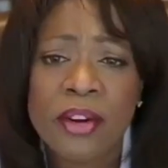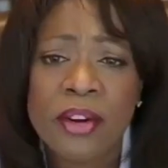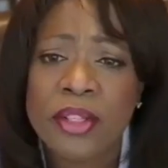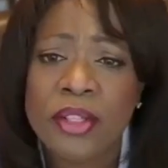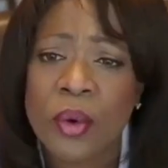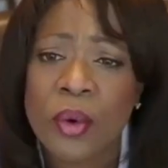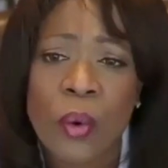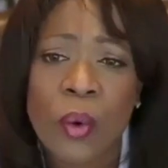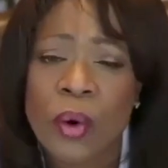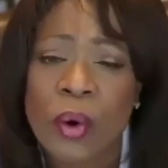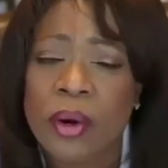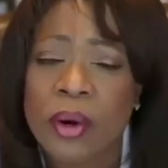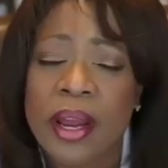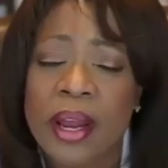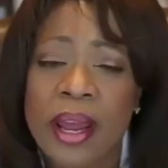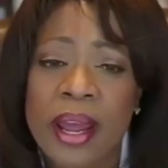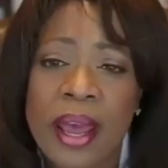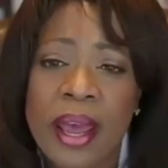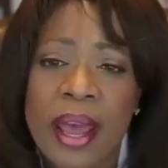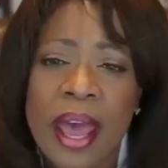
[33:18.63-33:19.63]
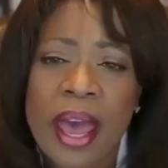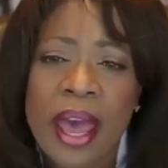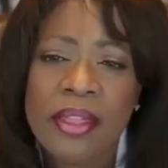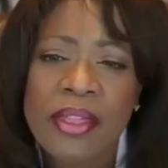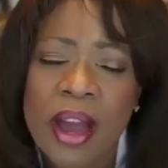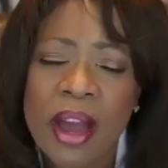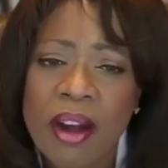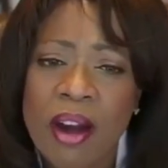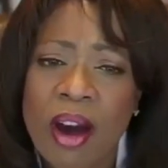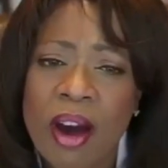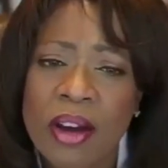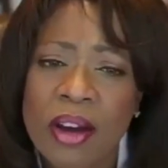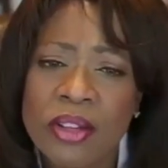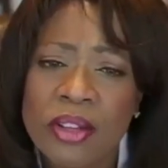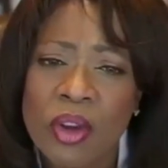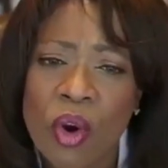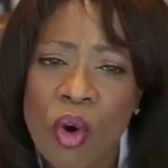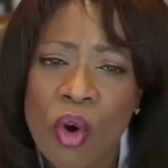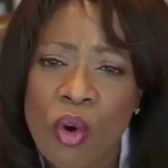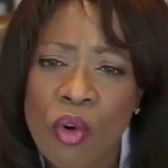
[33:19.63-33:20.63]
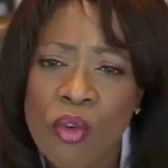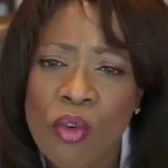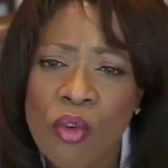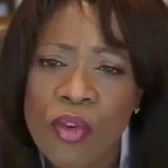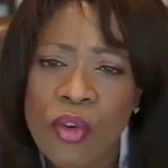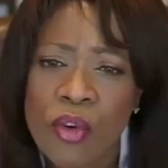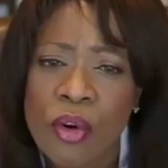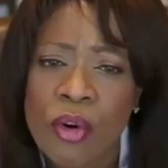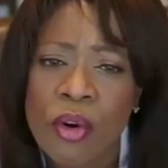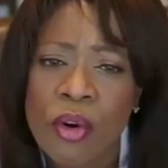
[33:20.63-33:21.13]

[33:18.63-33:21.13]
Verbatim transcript: after hearing what Leslyn Lewis said about Paris.